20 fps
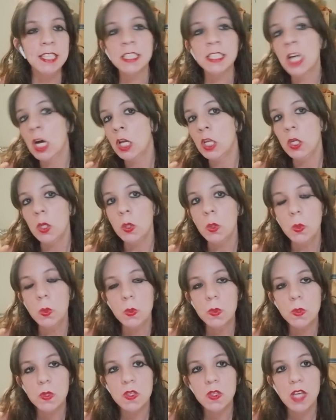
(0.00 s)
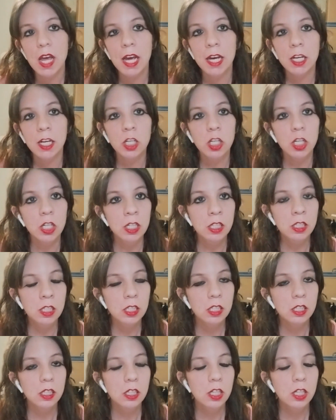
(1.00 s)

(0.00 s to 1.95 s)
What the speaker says: not use a good